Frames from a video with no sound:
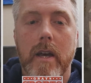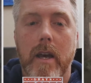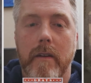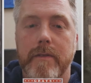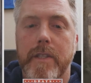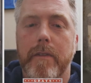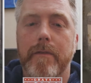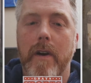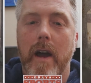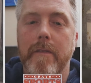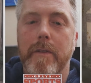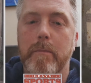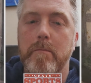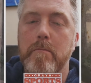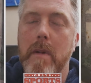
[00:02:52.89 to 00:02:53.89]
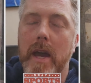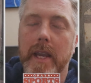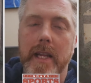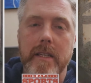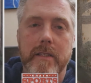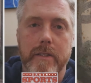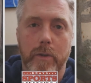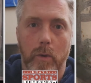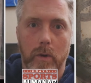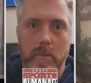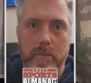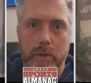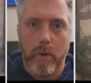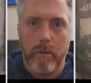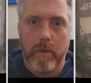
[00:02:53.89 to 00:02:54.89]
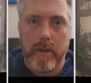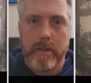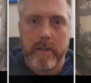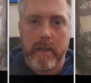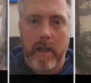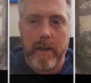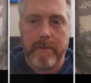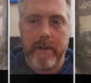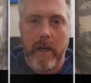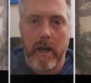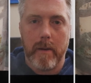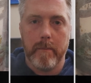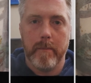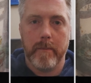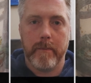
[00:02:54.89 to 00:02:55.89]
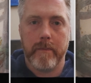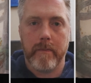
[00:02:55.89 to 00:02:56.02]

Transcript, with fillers: have survived many storms over its lifetime.